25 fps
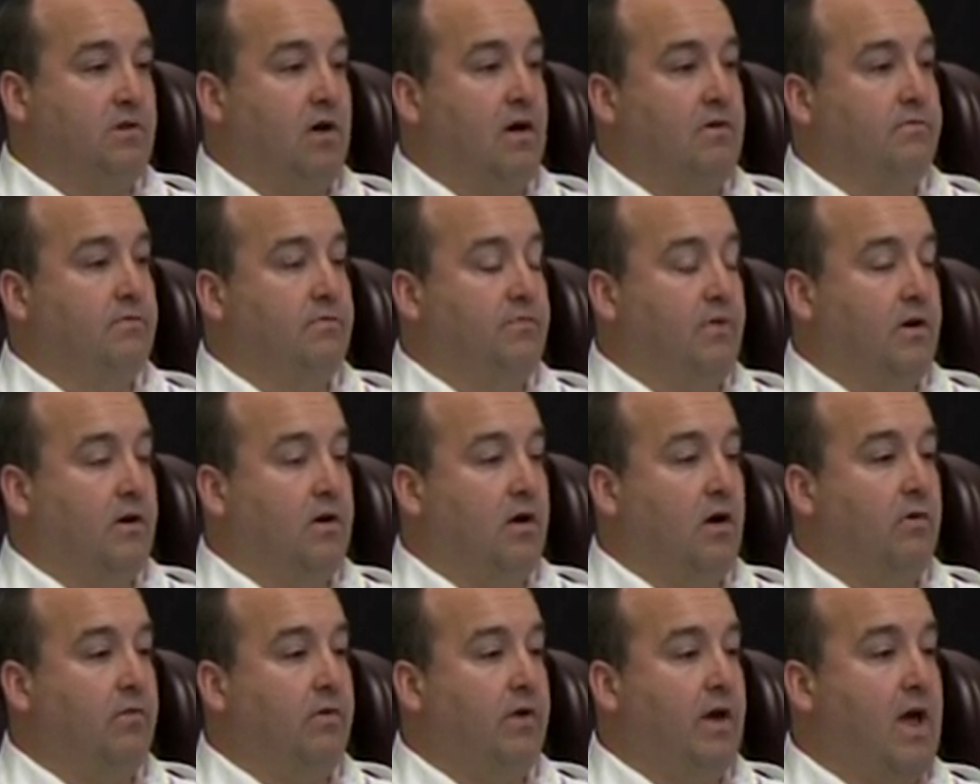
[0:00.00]
off of our
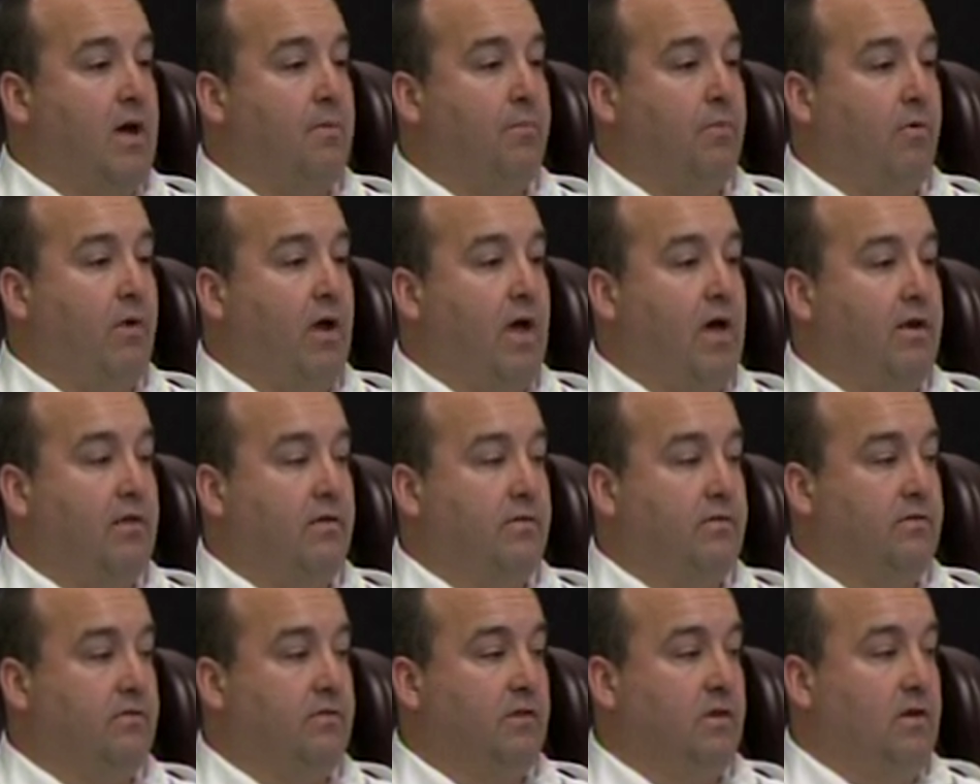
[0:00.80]
current
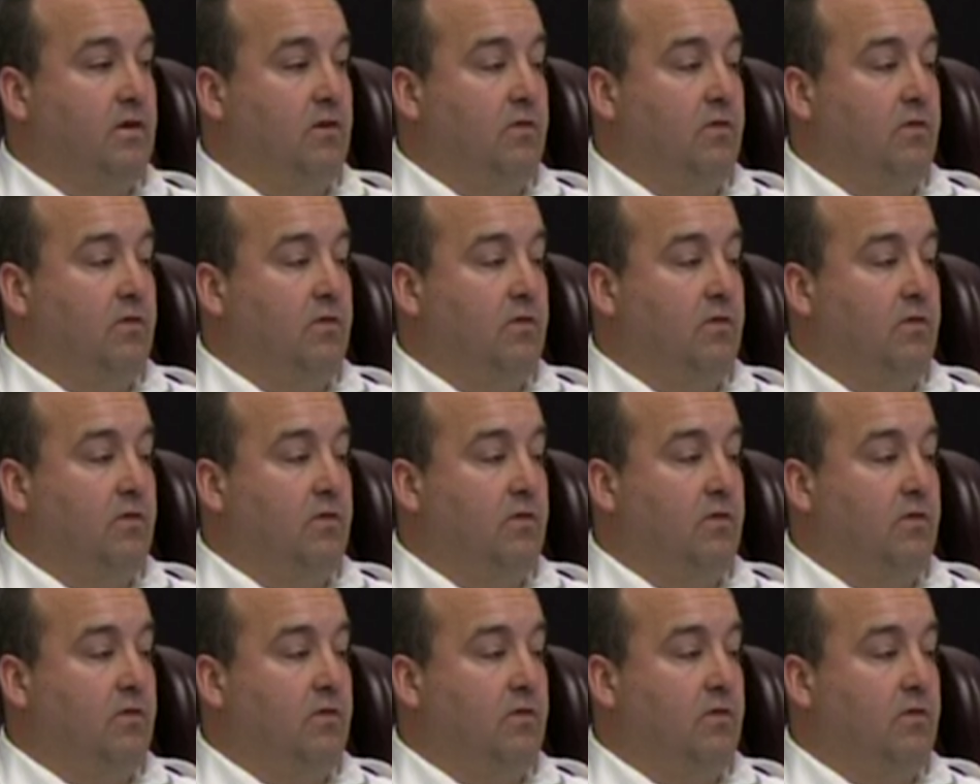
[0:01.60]
apparatus.